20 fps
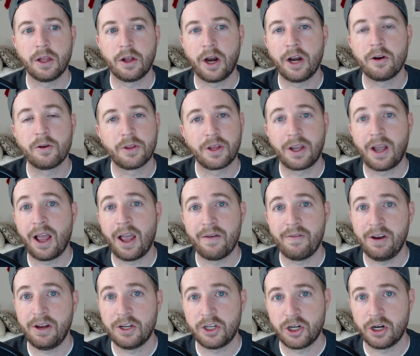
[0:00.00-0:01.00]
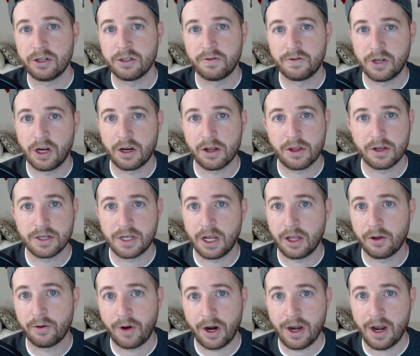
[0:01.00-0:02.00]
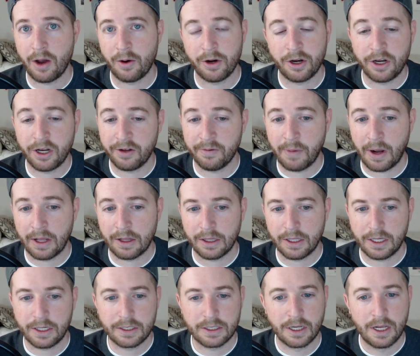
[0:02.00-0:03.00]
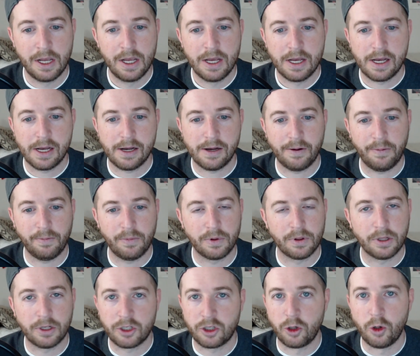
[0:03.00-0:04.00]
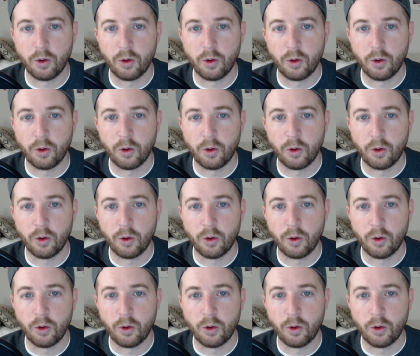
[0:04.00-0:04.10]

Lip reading: I don't think I have any shares of Jonathan Taylor right now in any of my leagues. Too